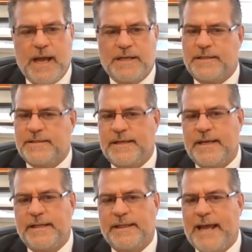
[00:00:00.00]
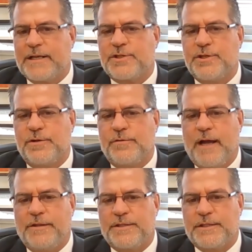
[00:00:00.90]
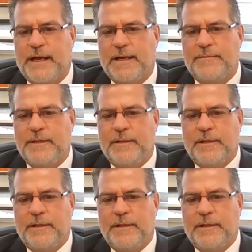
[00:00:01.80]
As I stated last year around this time,